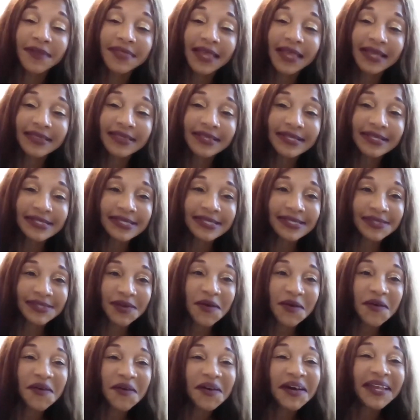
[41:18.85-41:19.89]
that this is
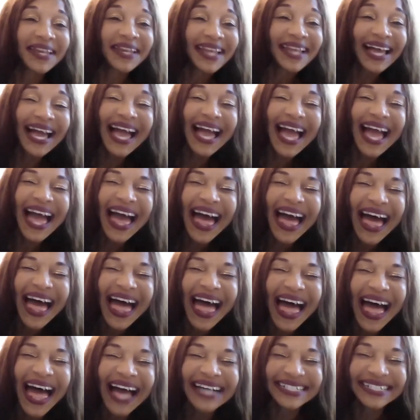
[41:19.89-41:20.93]
on
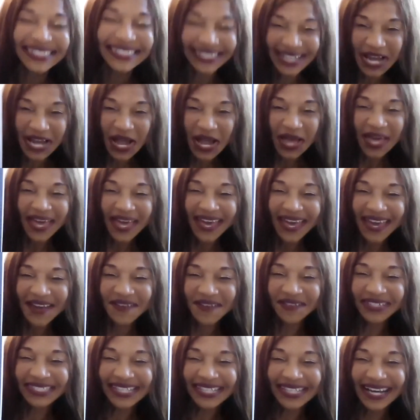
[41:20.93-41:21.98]

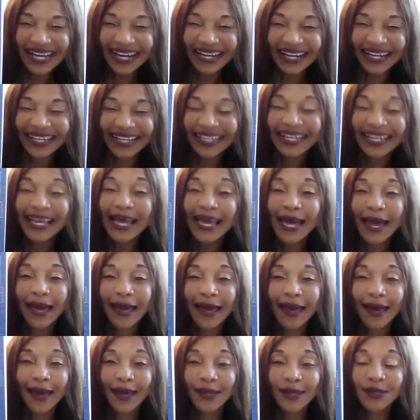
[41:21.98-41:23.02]
Amazon.
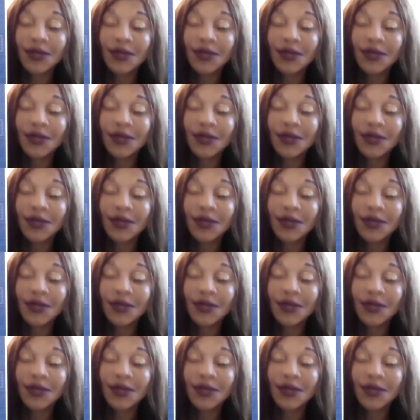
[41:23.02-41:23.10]
And